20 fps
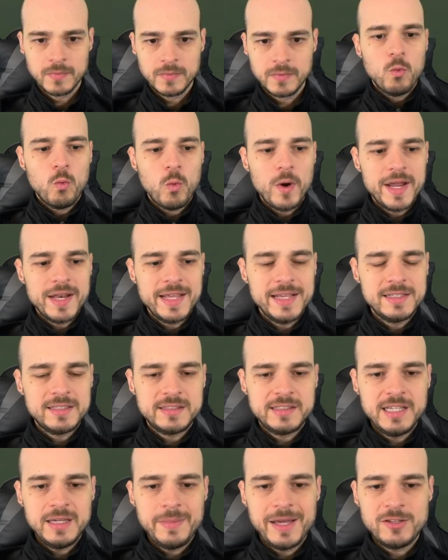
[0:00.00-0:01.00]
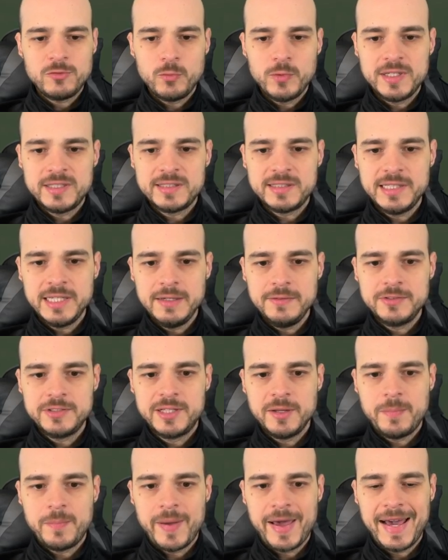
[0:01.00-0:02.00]
When his teammate receives
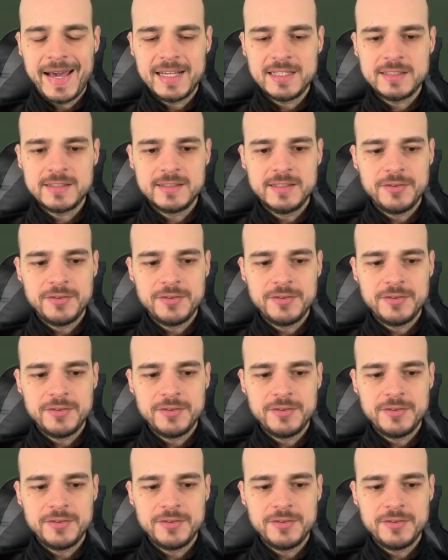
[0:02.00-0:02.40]
the pass,